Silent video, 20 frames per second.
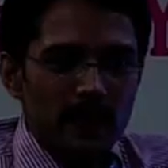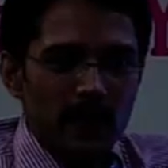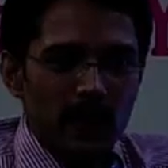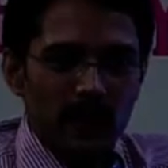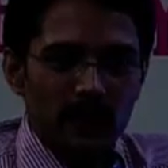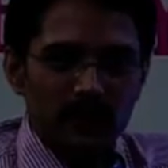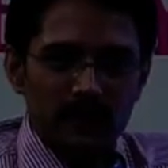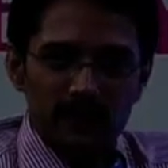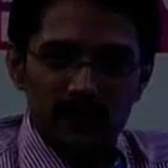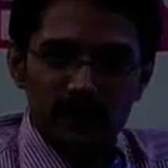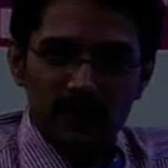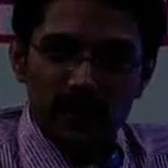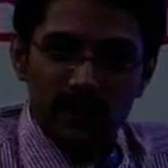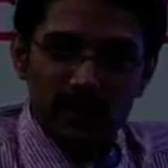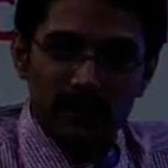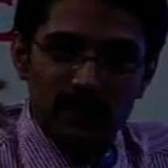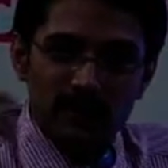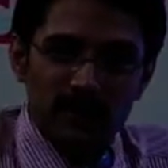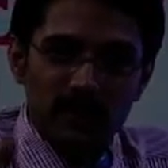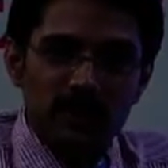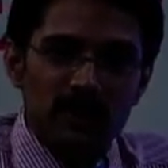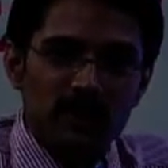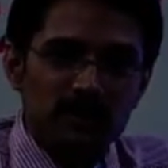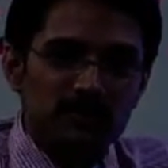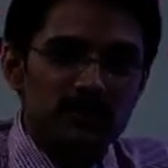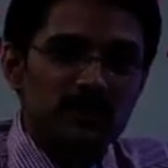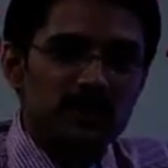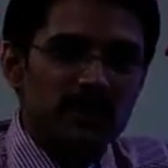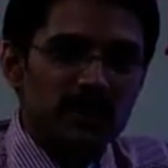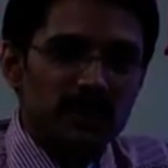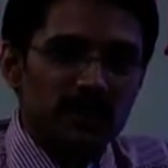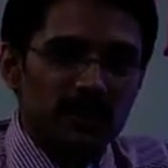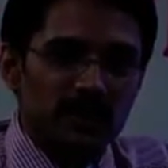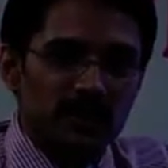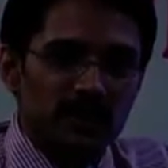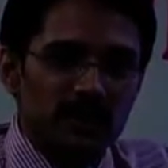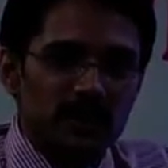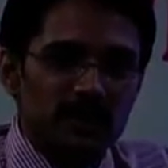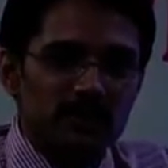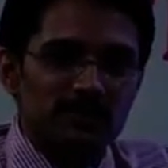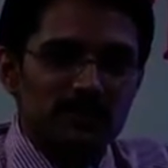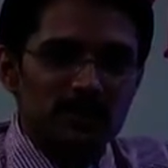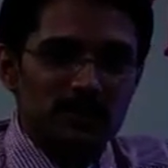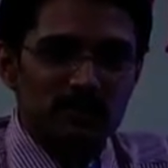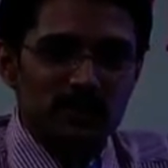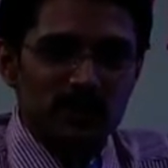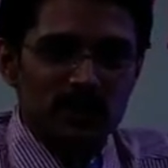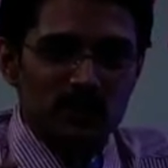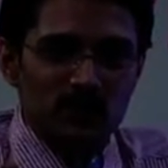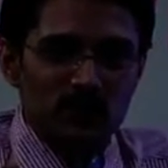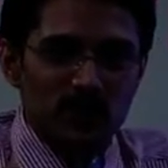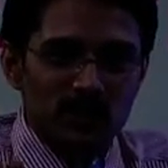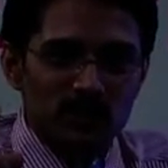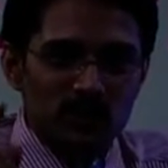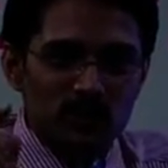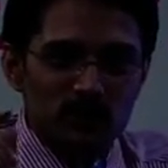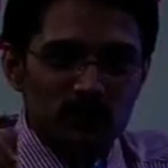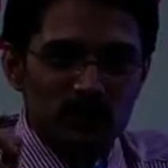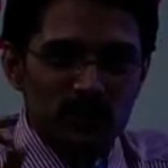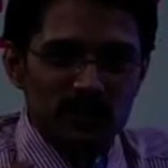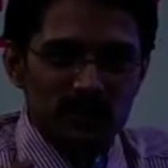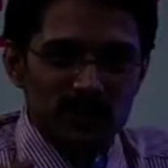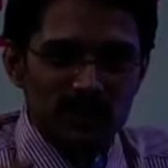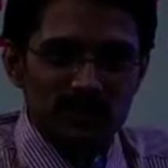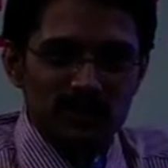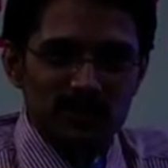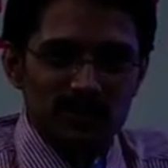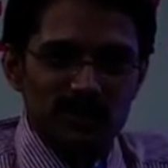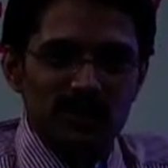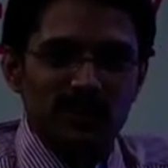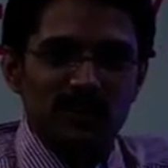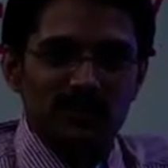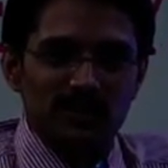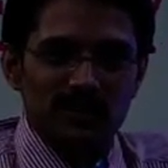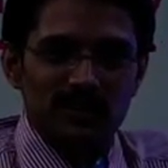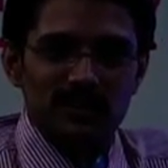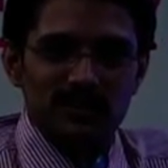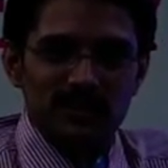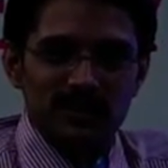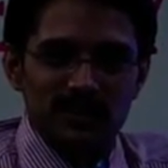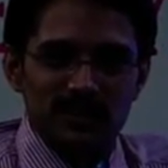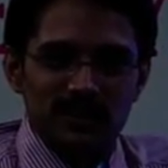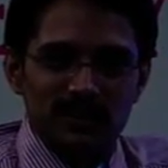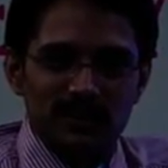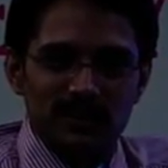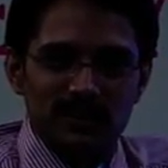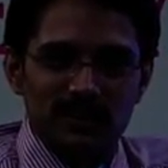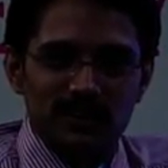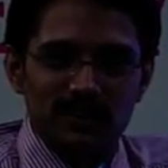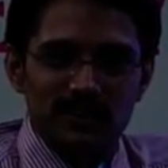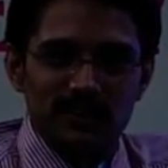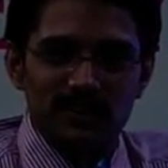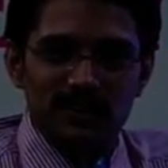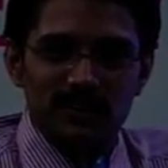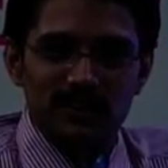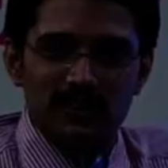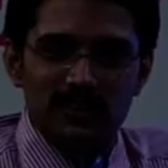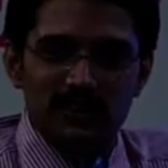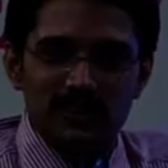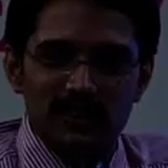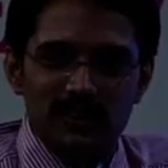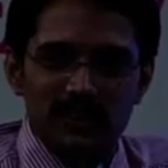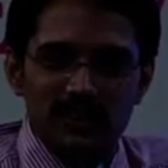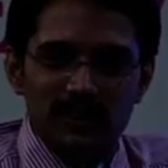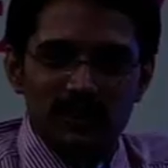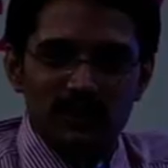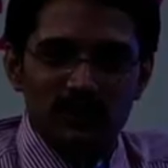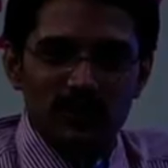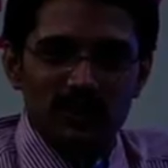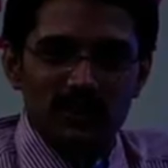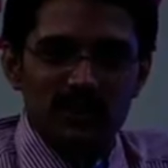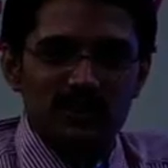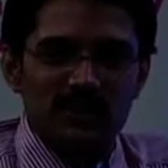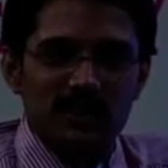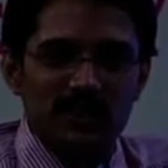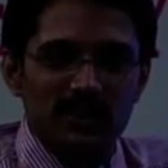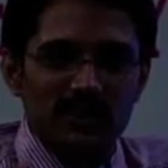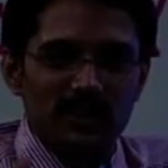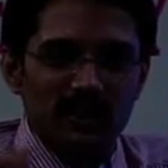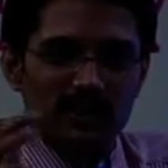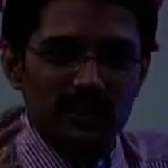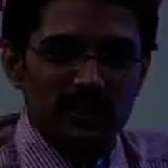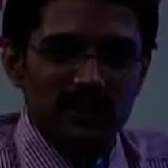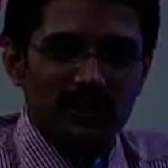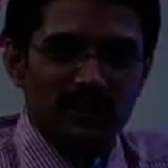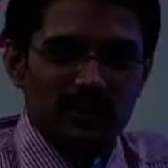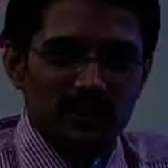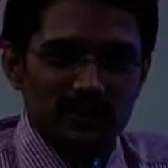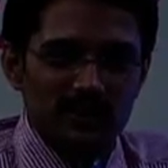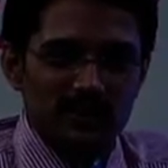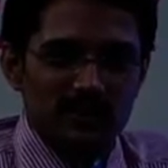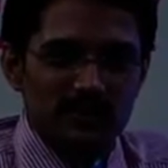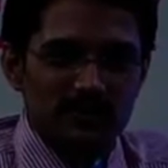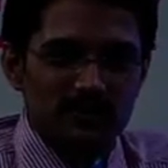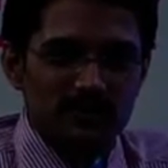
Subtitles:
and at the end of the day, if somebody want to purchase this technology, what is their royalty cost?